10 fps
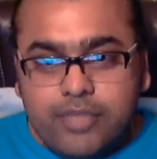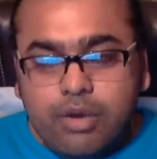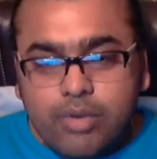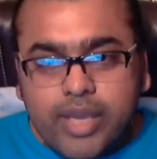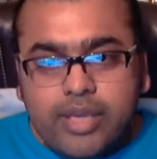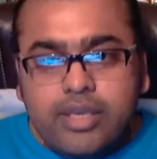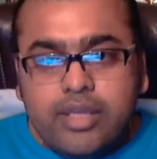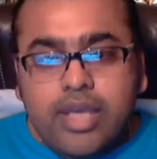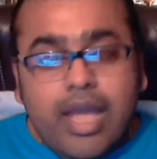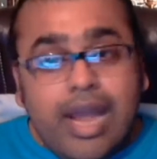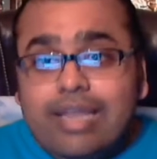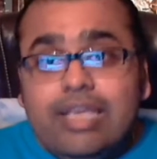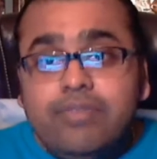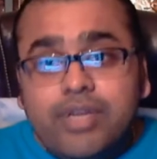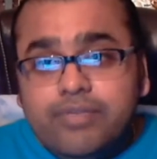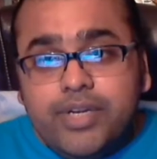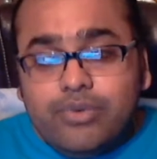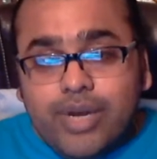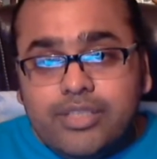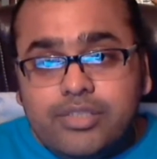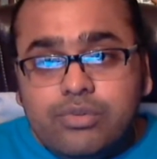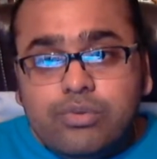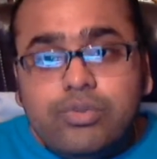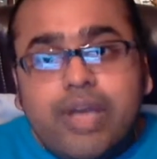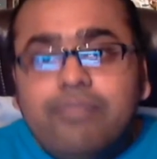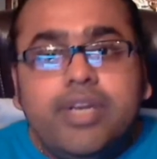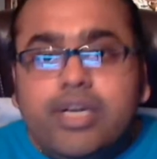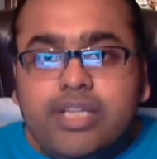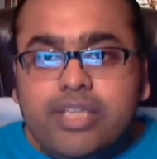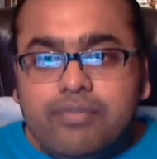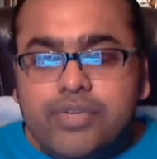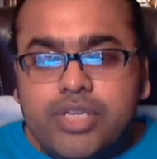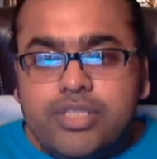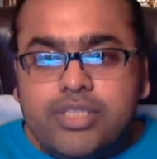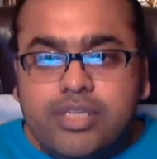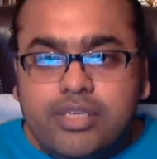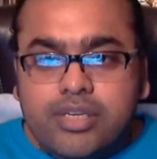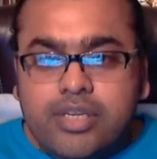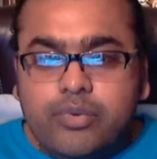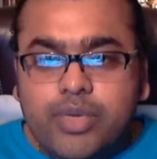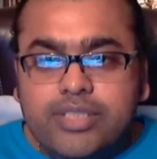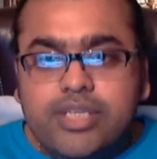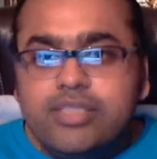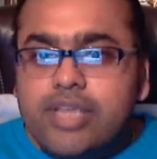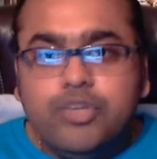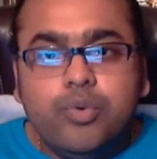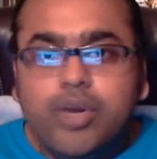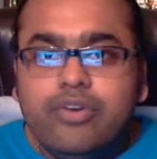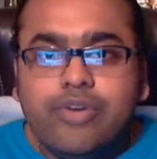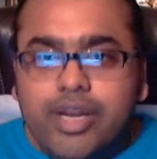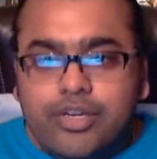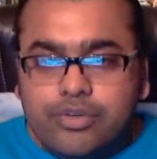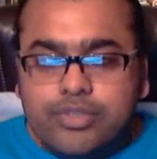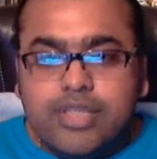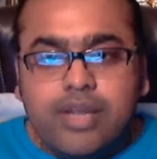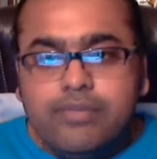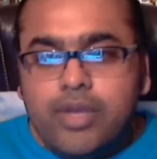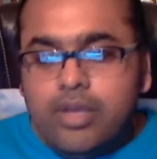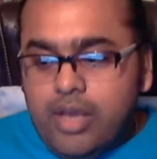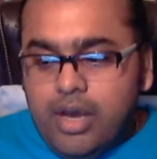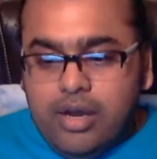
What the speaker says: Okay, and even if it tries to, definitely the efficiency decreases, and you can try it yourself.